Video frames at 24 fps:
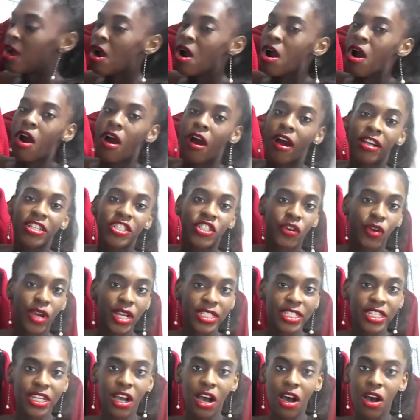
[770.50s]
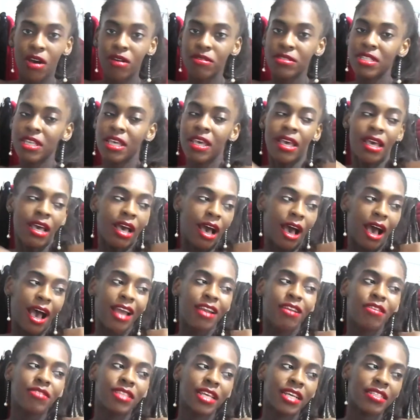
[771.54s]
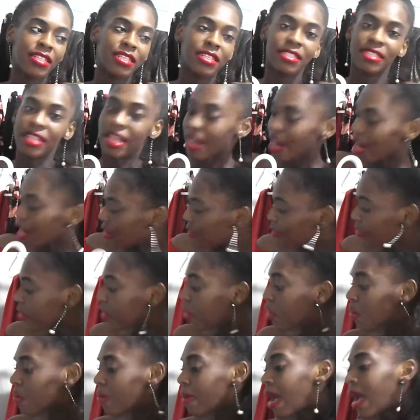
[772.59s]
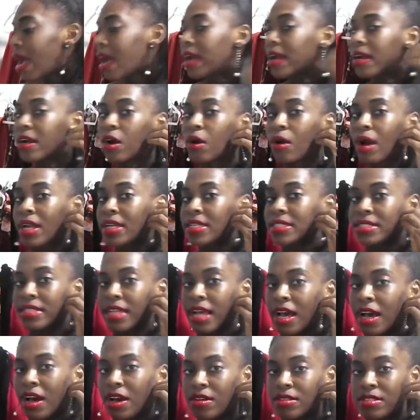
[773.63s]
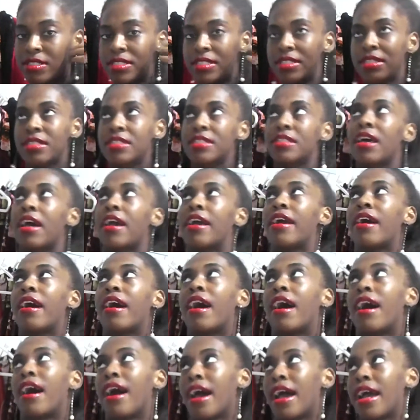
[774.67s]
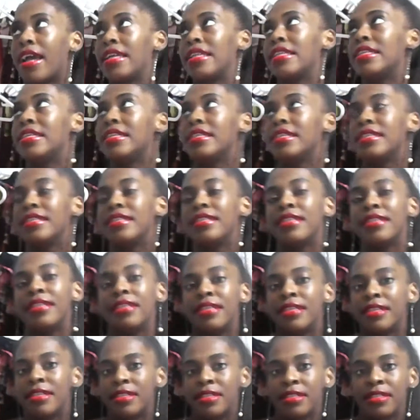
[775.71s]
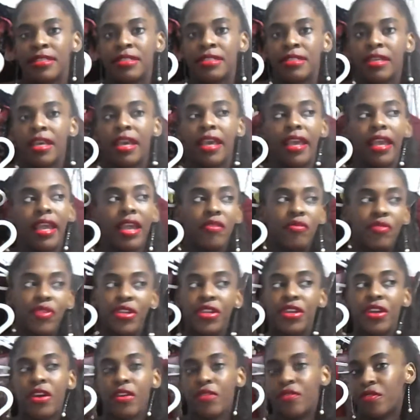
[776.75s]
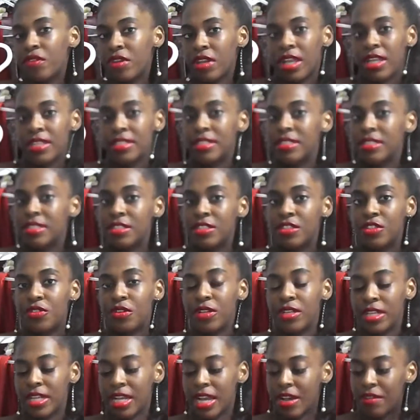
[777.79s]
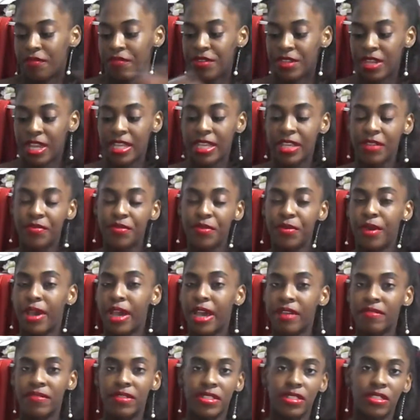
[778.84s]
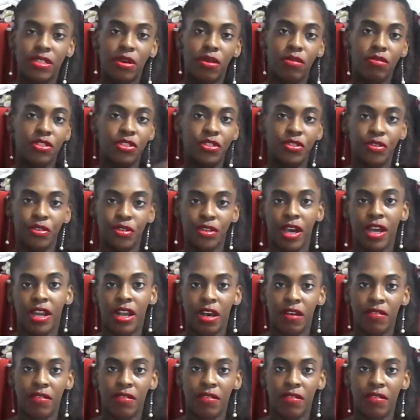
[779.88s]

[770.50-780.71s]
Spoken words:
are trench coats. I don't think these ever go out of style. This is like a highly, every year I feel like this is trending. I feel like if you have these coats, you're not off